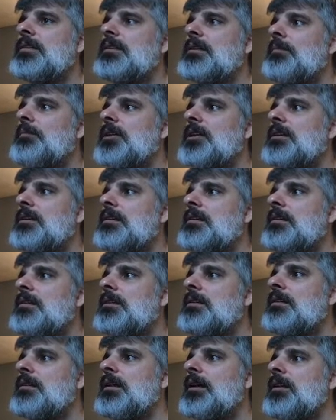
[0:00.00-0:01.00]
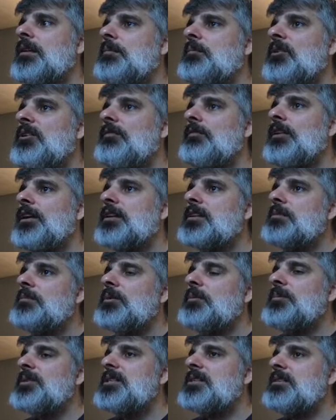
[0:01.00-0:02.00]
something slightly more
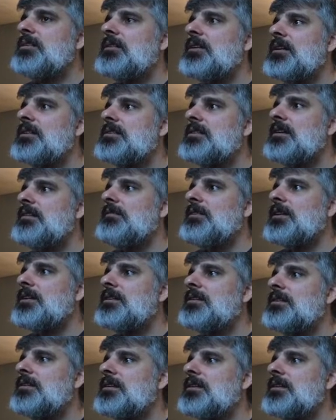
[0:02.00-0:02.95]
flexible, but still not saving a